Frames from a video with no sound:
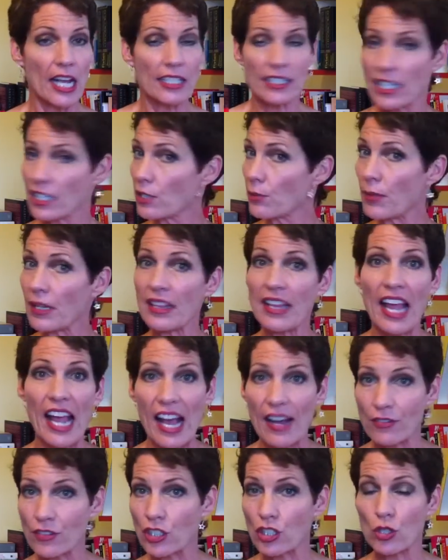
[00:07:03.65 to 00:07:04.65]
It doesn't mean they
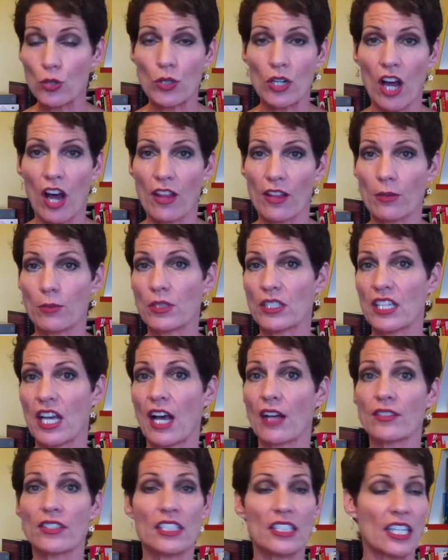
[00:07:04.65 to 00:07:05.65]
have to do it all
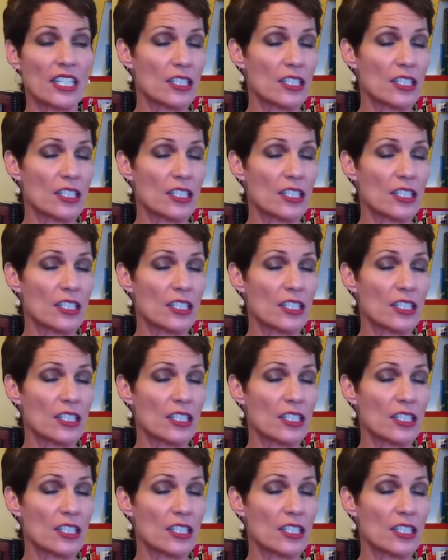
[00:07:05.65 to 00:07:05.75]
themselves.